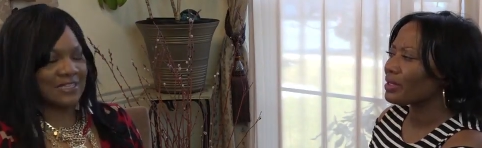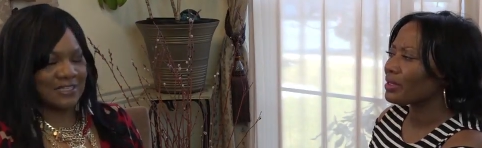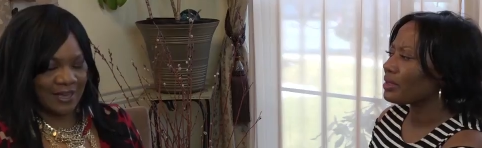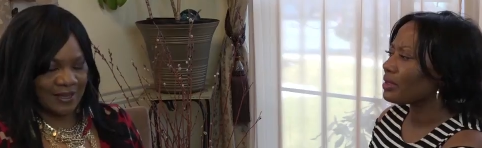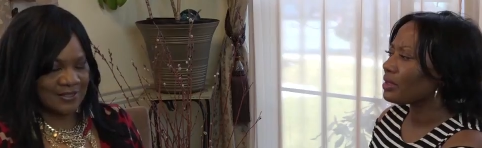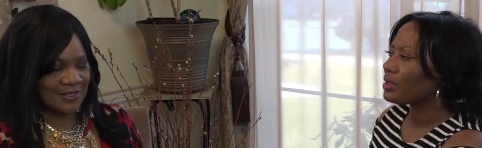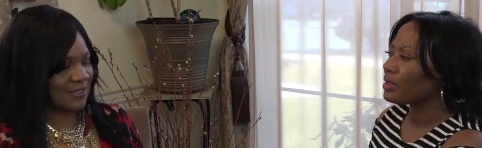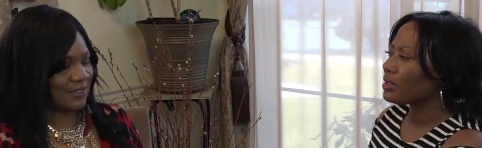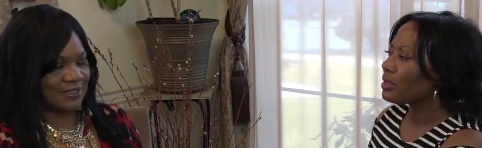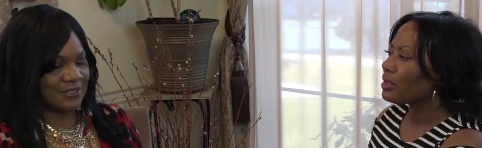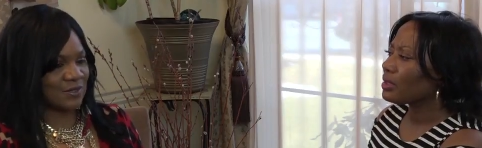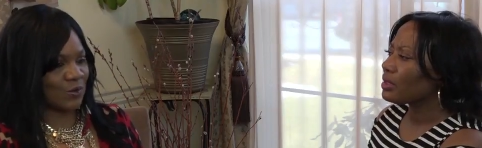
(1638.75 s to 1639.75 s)
Speaker 1: Yes, he,
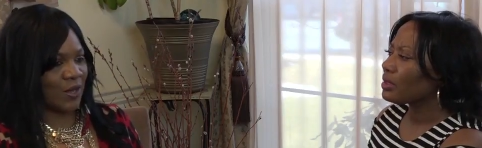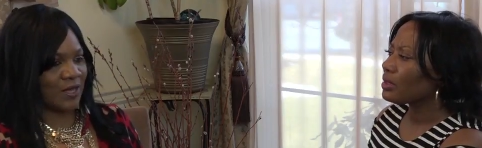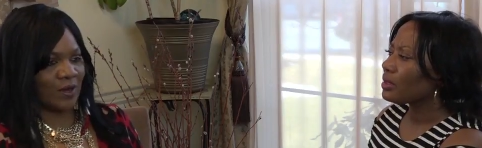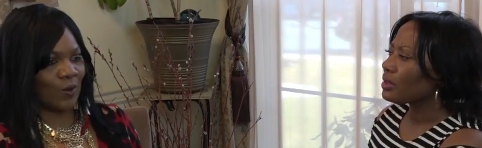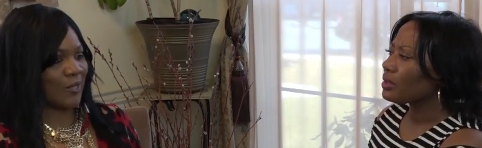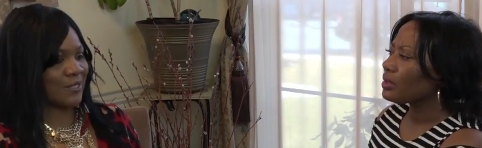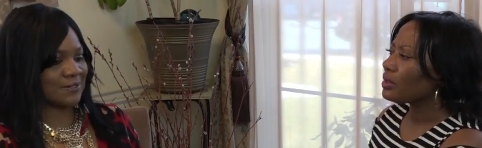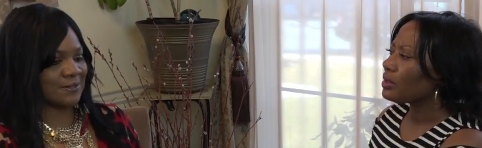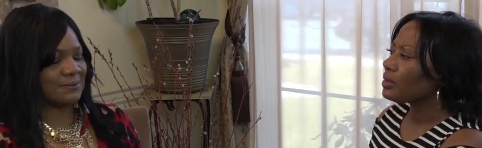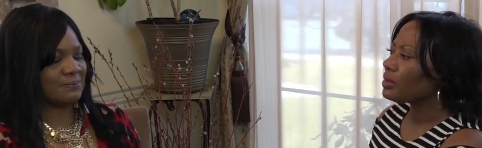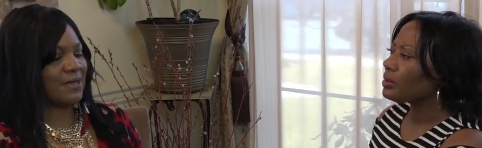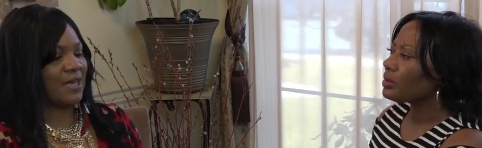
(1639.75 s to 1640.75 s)
he's
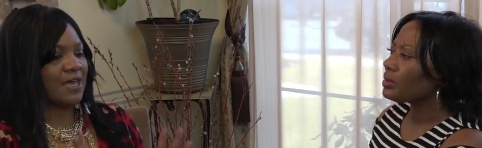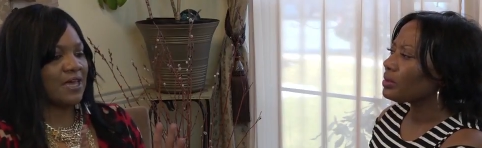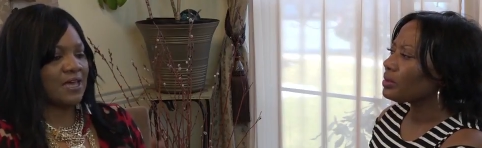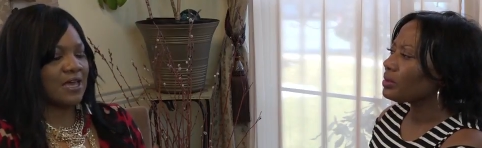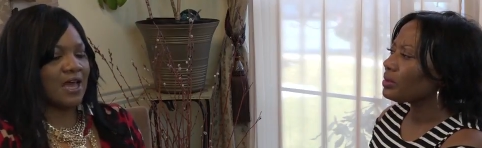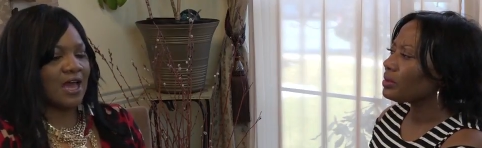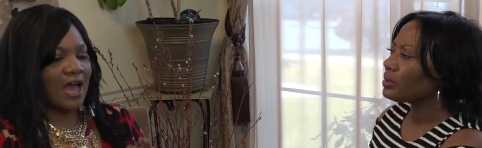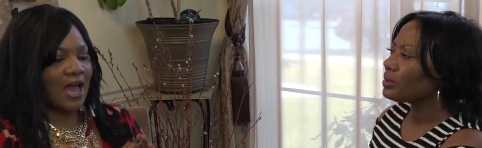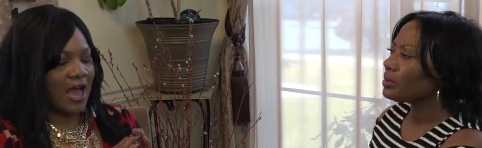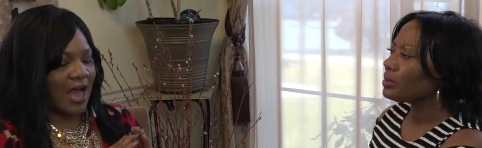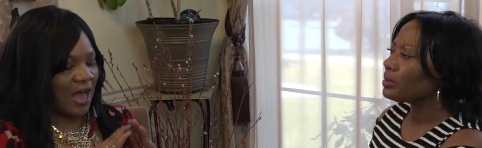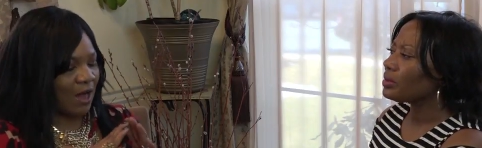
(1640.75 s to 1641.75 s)
awesome.
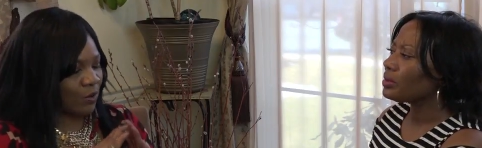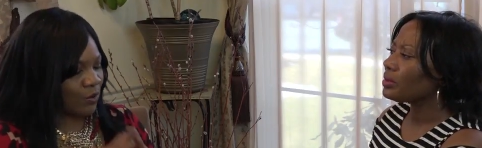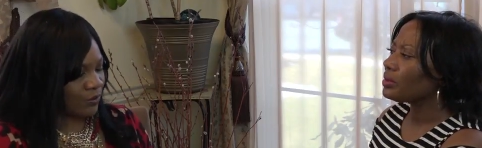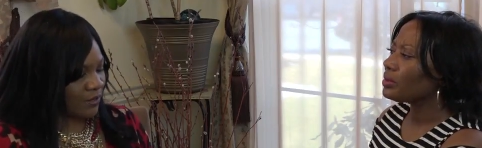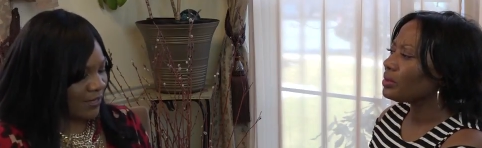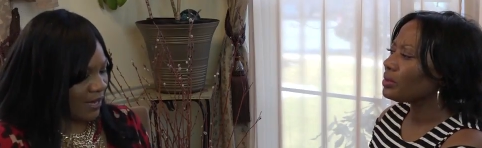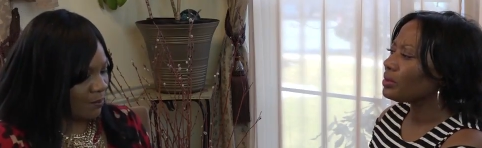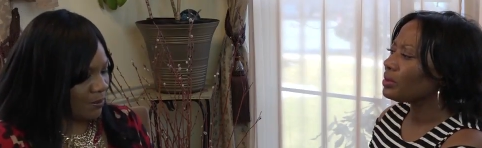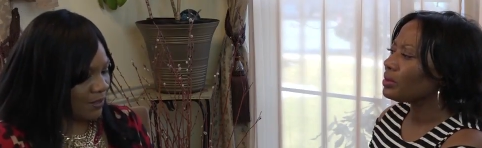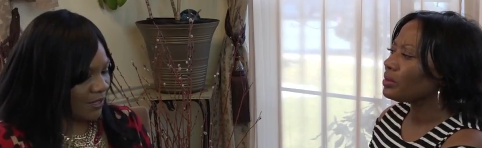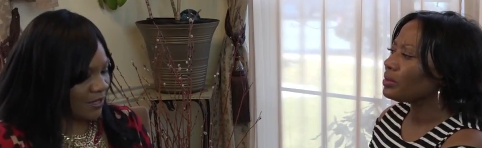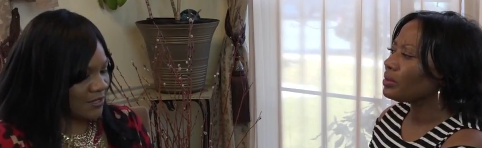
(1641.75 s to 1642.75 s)
I'll go to that
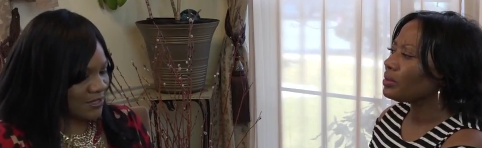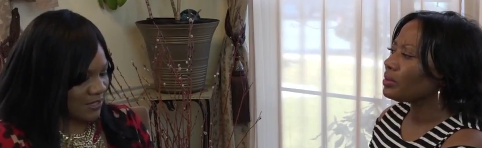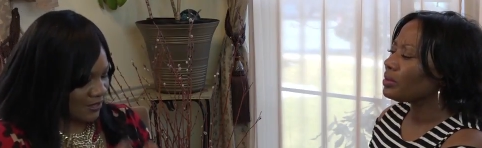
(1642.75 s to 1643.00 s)
place